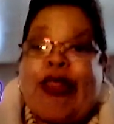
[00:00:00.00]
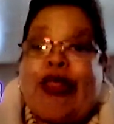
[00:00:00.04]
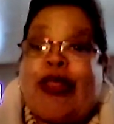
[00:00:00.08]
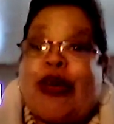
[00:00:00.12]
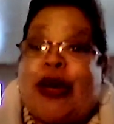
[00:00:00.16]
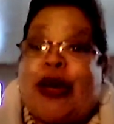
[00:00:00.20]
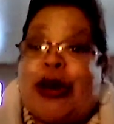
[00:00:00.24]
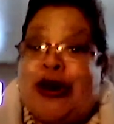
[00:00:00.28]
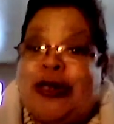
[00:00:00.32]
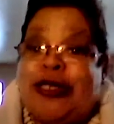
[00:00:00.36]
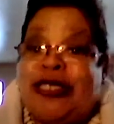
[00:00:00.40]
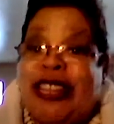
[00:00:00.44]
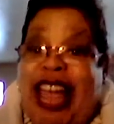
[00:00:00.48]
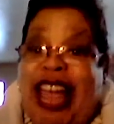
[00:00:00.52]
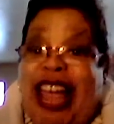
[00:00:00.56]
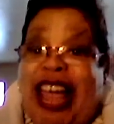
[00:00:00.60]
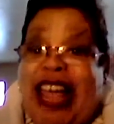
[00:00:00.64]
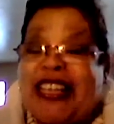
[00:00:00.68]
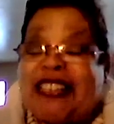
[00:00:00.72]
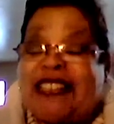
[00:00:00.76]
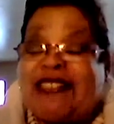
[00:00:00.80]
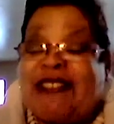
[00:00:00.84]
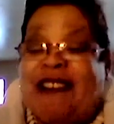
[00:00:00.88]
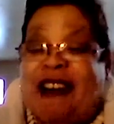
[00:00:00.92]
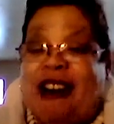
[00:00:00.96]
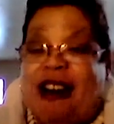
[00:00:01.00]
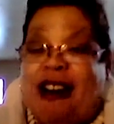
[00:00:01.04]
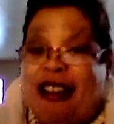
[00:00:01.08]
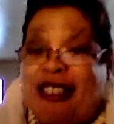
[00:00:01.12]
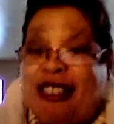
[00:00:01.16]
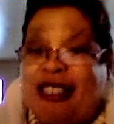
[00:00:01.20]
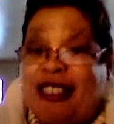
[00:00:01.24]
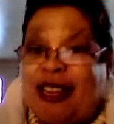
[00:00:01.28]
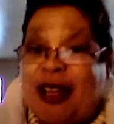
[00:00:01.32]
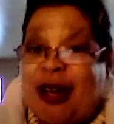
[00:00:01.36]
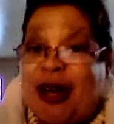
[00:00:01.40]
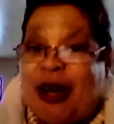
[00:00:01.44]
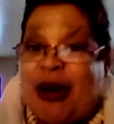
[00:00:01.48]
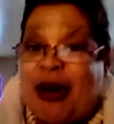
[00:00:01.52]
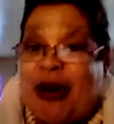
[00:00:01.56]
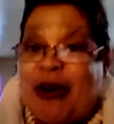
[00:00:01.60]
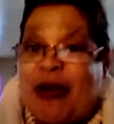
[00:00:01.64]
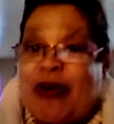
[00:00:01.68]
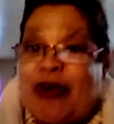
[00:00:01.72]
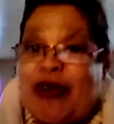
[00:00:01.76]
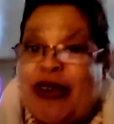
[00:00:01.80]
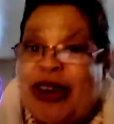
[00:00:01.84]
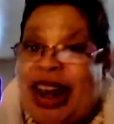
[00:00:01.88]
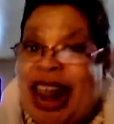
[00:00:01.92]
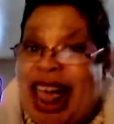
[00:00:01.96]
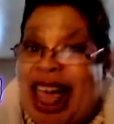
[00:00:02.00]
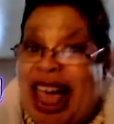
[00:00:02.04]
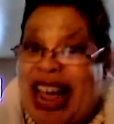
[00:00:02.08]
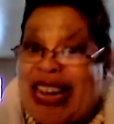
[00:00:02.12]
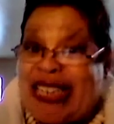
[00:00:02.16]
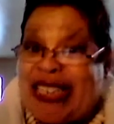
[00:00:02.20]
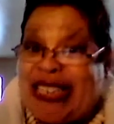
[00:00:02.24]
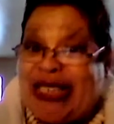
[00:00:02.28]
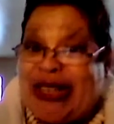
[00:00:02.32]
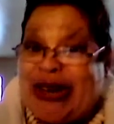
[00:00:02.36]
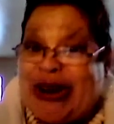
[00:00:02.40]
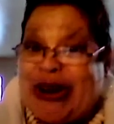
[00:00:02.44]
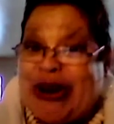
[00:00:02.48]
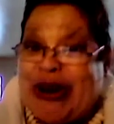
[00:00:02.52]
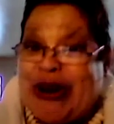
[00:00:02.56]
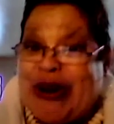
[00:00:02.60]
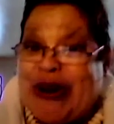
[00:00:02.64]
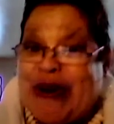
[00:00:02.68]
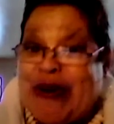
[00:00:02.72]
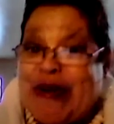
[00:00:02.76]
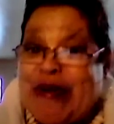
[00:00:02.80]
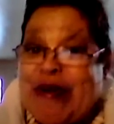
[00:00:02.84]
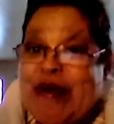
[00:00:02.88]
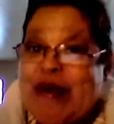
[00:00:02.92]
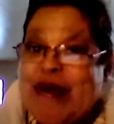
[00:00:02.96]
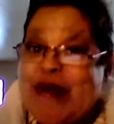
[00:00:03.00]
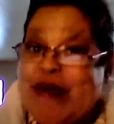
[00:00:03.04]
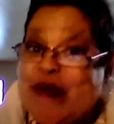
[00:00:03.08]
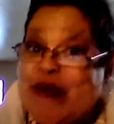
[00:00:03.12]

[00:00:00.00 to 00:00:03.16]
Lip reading: Thursday is also National